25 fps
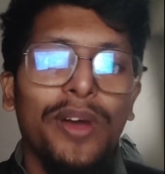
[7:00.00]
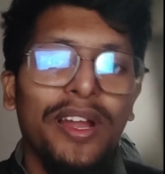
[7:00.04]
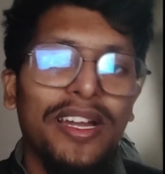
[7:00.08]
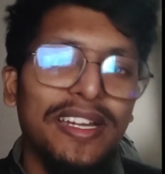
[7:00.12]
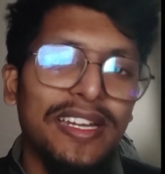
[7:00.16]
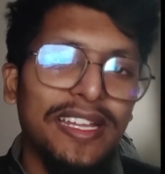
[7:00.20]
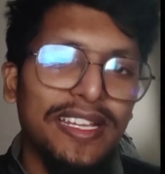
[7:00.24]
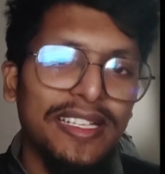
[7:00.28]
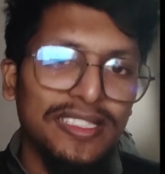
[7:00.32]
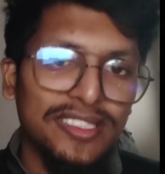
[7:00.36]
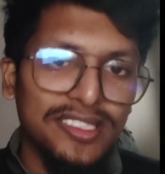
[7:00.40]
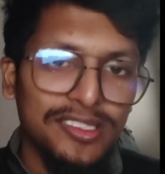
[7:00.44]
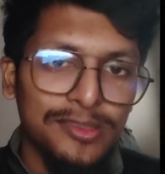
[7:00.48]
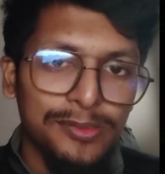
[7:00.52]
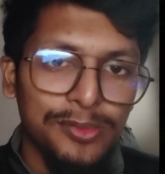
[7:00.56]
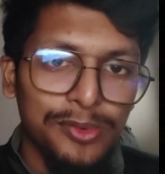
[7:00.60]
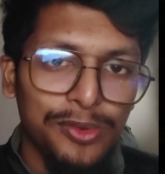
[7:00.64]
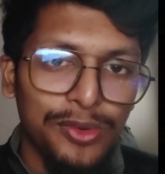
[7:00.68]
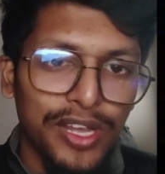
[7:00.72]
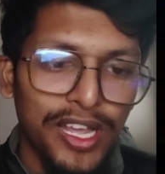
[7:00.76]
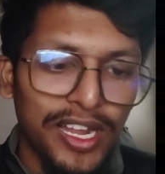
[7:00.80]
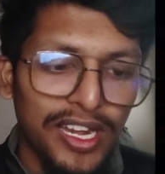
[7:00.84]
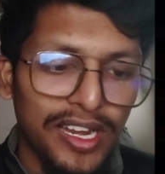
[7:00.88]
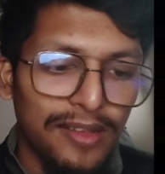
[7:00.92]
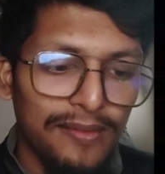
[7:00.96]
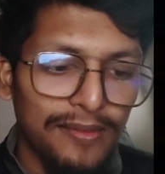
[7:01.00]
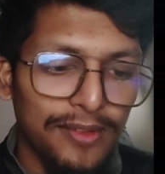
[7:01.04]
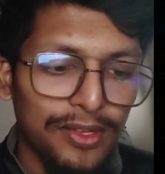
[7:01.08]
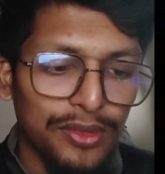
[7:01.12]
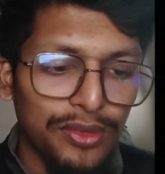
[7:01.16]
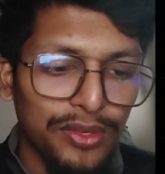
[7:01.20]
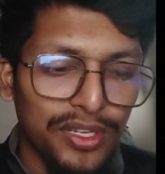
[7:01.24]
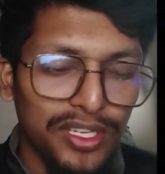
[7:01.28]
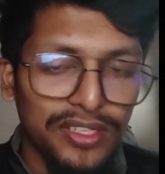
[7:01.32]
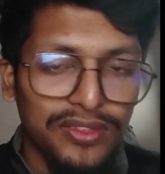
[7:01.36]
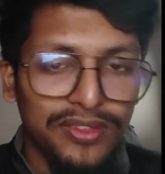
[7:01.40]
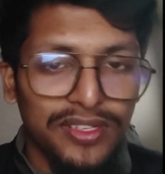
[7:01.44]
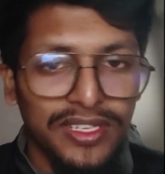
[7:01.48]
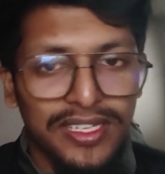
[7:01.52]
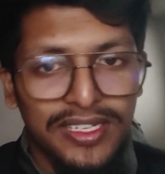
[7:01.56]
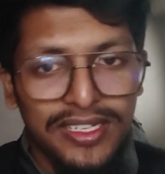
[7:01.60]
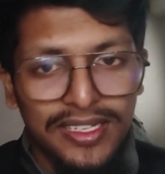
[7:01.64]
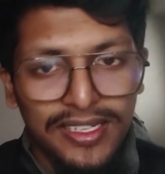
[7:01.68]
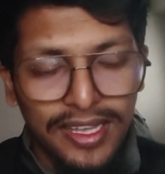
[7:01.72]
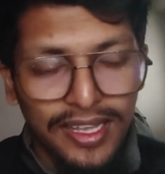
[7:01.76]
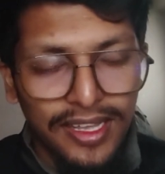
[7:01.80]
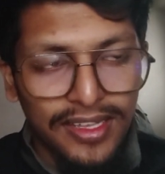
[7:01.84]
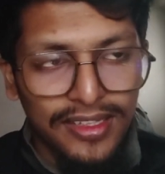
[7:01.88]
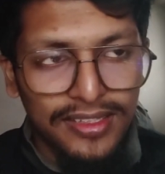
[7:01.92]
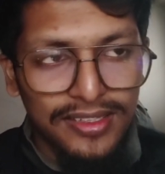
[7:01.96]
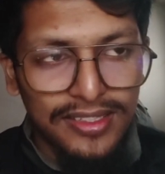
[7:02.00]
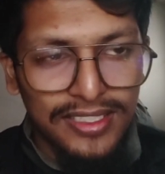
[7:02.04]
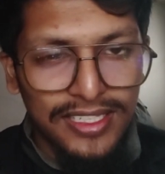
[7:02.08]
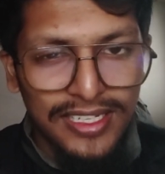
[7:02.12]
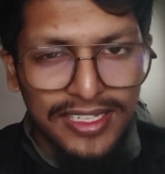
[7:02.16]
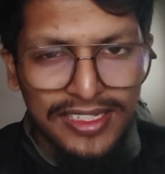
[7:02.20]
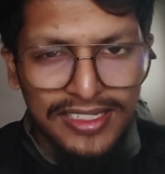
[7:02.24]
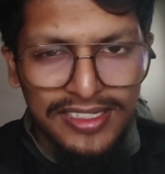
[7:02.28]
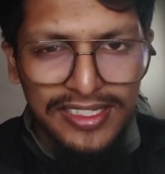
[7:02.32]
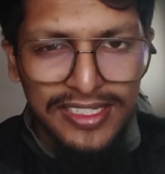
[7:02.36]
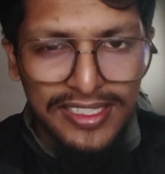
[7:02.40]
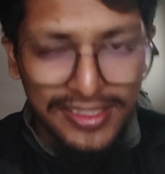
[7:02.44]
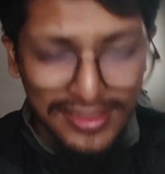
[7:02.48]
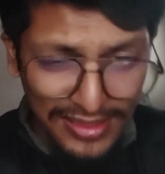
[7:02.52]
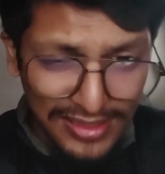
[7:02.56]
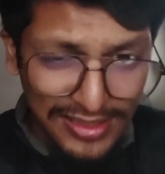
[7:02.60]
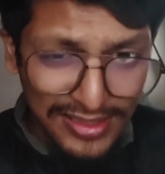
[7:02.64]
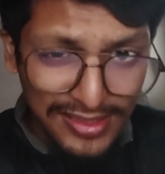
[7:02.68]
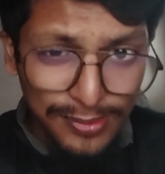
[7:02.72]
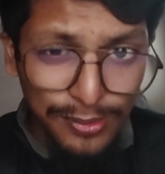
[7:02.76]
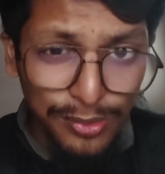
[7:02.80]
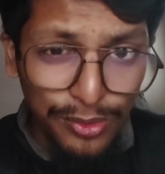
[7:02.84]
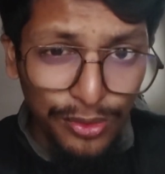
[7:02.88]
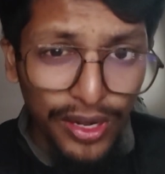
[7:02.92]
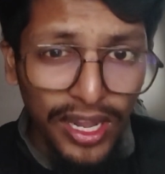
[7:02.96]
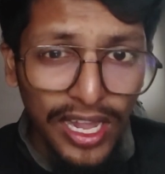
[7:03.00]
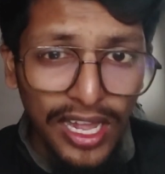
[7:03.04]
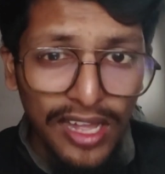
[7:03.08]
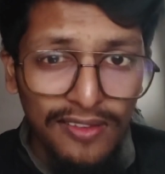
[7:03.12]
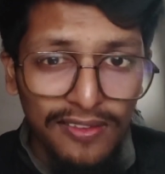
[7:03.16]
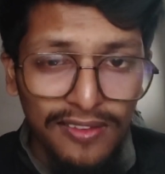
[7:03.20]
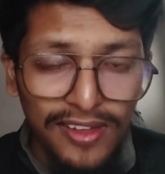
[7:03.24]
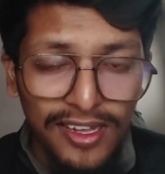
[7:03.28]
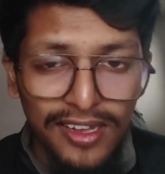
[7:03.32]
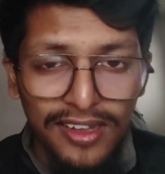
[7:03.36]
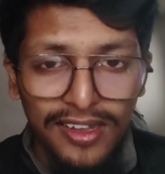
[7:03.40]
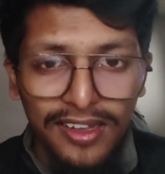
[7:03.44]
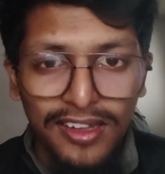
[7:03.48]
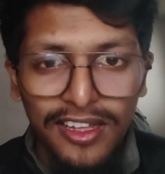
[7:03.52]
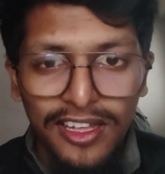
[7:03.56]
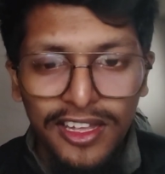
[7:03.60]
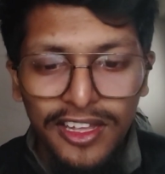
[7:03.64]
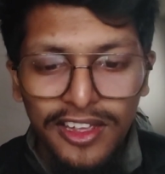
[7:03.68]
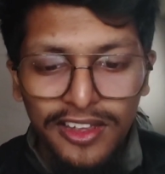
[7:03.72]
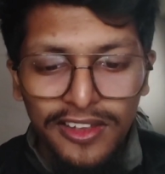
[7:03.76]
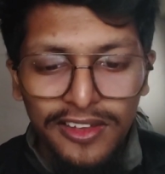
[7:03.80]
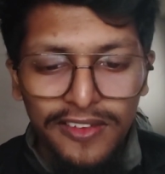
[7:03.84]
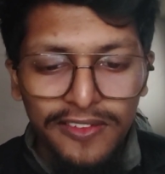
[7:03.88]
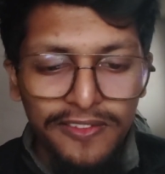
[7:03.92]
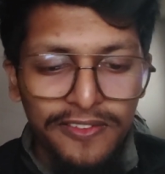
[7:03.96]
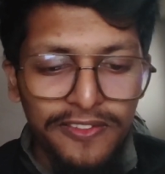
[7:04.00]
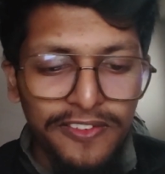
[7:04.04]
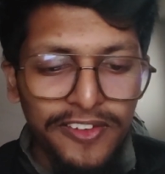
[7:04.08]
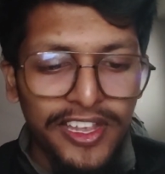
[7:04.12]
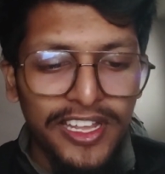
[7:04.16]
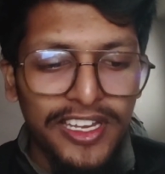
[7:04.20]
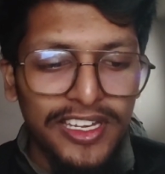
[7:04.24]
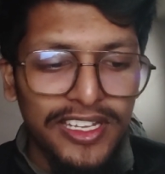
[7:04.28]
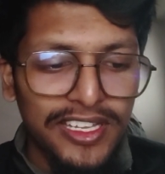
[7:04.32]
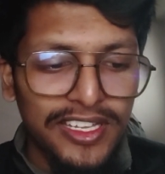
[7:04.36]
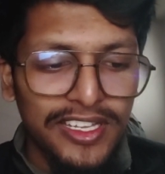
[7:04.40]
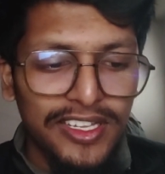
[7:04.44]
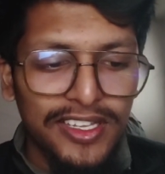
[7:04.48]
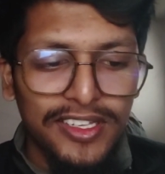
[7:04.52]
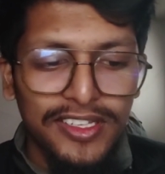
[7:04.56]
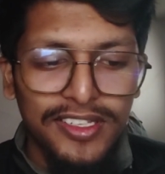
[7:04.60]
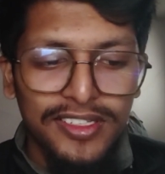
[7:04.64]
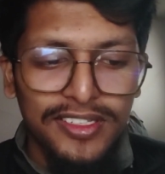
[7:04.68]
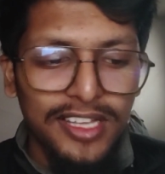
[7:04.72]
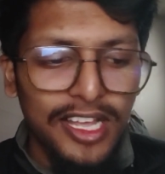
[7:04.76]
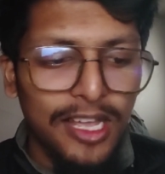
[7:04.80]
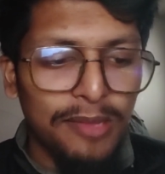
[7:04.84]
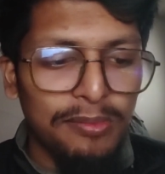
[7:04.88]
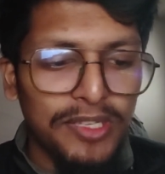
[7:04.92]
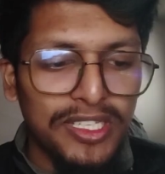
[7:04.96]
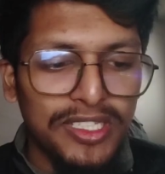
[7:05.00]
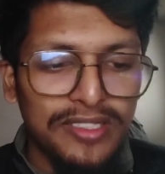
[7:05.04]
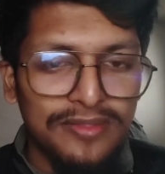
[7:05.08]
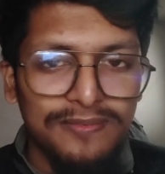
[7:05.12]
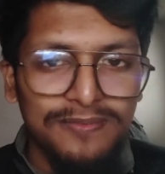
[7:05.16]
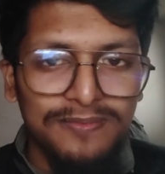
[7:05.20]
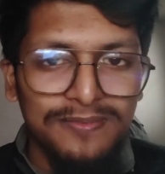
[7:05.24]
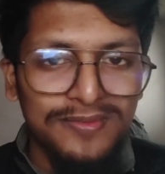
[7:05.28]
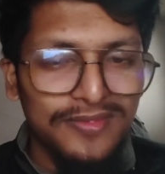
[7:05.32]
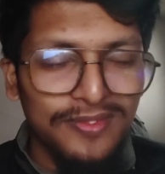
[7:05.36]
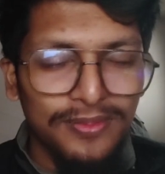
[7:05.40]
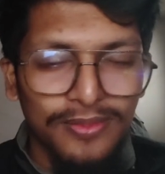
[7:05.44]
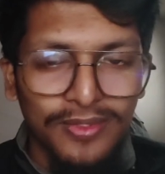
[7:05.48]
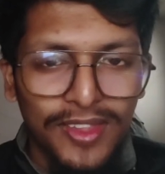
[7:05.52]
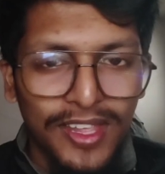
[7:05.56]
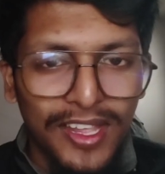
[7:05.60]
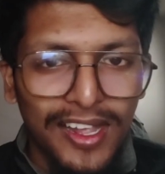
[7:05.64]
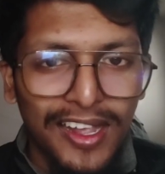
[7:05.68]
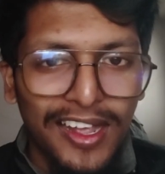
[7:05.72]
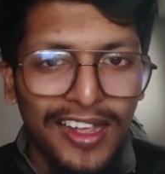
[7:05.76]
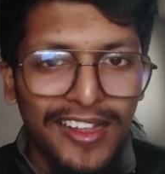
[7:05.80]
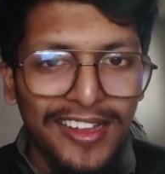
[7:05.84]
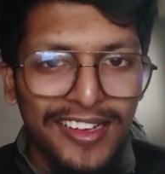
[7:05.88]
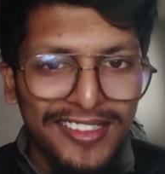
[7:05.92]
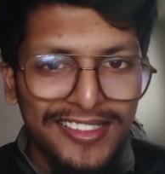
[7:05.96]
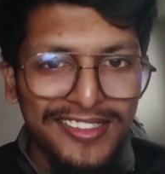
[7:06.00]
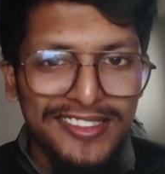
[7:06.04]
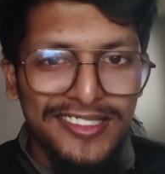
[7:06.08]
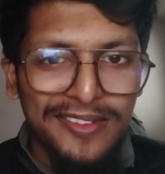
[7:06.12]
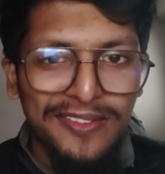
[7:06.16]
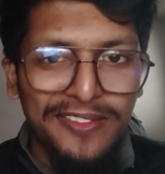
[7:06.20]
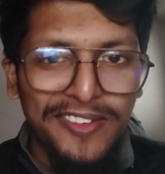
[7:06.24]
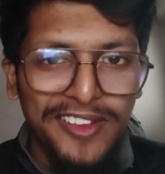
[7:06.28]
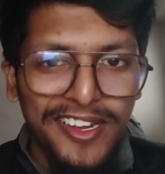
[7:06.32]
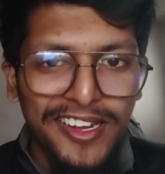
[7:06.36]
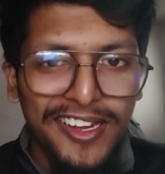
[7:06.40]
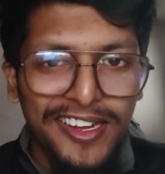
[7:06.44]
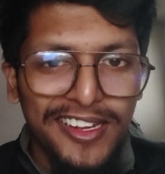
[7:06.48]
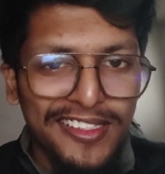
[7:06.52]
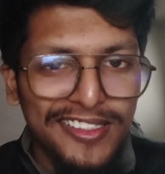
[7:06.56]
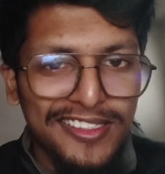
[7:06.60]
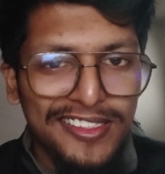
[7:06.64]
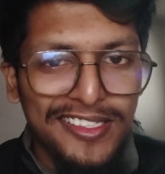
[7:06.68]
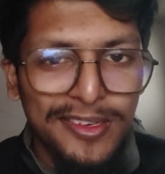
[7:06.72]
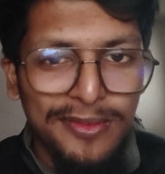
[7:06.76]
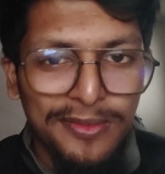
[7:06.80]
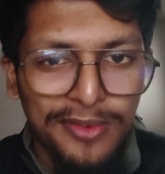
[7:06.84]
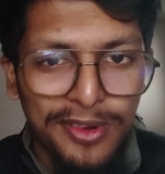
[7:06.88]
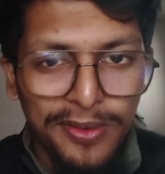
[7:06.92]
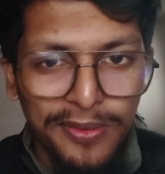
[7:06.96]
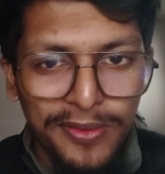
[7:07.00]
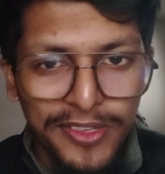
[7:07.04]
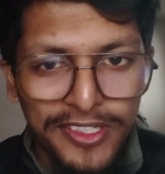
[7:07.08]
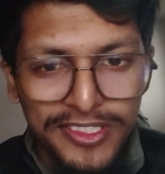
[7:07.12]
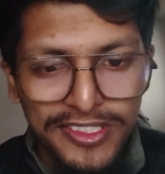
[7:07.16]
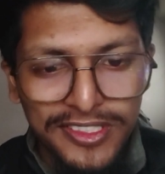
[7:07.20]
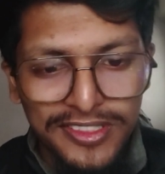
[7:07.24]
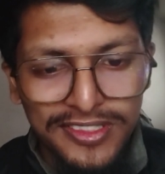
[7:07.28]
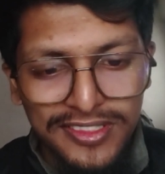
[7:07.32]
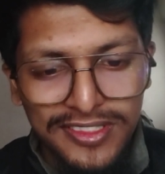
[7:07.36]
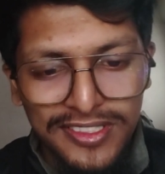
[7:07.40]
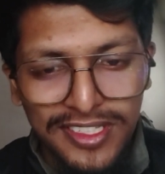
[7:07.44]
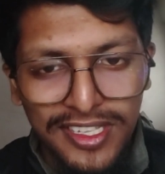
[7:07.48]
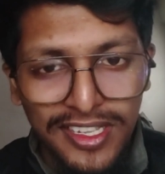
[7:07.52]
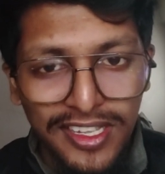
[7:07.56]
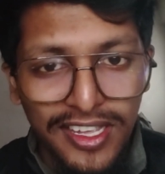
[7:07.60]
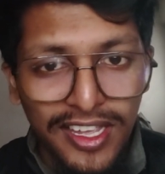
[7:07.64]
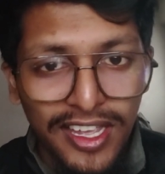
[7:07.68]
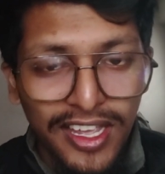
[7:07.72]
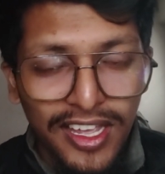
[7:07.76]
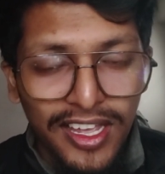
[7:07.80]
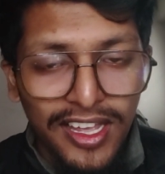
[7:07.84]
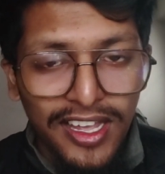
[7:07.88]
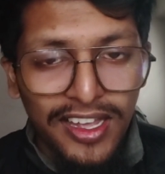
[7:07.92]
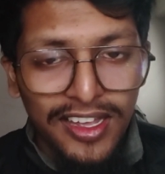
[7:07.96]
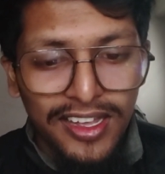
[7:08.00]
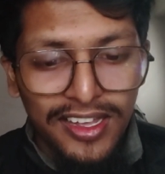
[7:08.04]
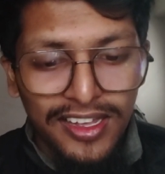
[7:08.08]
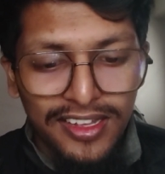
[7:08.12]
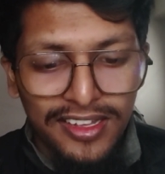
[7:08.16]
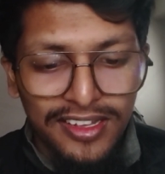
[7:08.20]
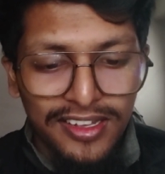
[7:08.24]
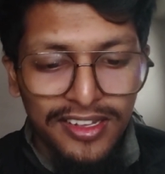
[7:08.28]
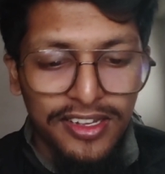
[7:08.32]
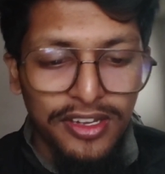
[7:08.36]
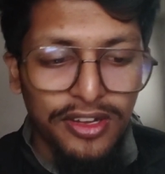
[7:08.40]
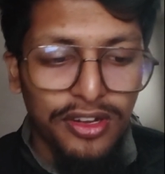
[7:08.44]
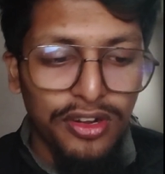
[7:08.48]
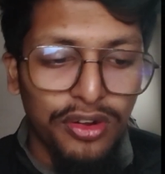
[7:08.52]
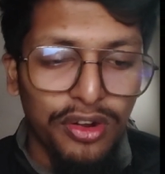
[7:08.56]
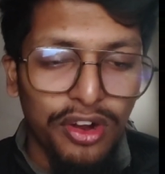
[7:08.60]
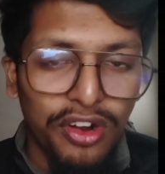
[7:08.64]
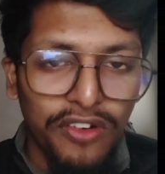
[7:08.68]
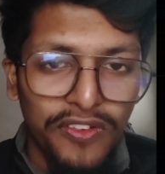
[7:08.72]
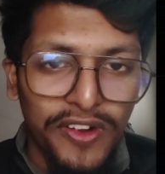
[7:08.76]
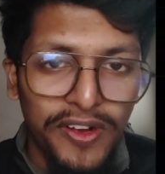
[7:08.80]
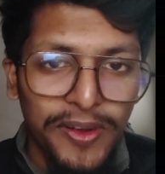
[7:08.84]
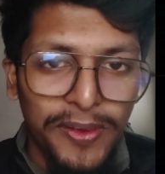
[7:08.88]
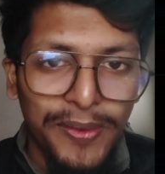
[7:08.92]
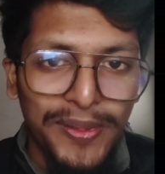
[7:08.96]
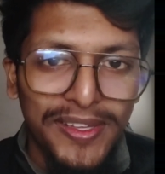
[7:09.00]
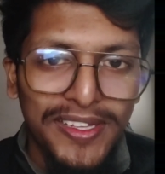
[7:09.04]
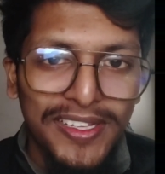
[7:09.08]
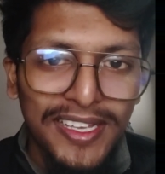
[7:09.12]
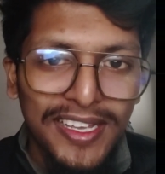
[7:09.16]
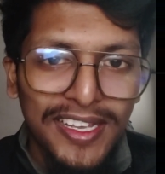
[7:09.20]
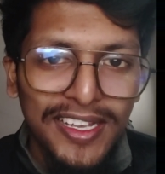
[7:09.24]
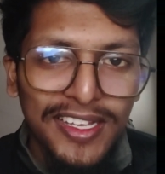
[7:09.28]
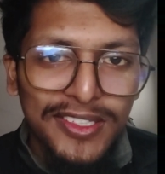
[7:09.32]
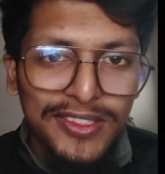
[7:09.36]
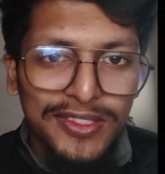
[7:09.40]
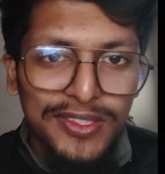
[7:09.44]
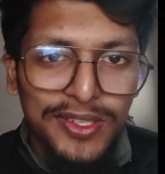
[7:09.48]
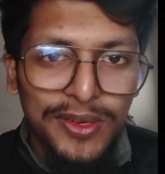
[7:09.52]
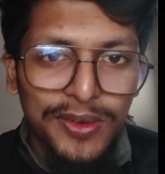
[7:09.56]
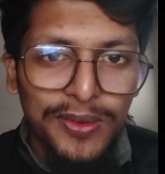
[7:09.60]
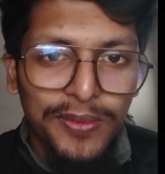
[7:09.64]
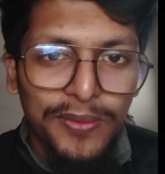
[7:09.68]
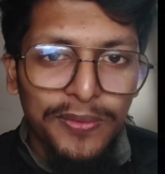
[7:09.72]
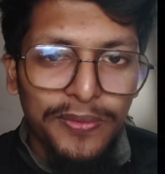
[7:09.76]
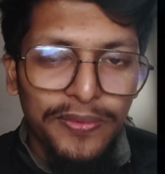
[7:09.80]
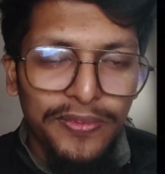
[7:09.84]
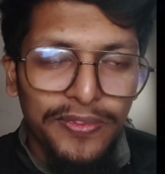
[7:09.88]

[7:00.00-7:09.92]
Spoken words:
and take this book and have a look into it. And this book have a very, it's a very rich information covered with. So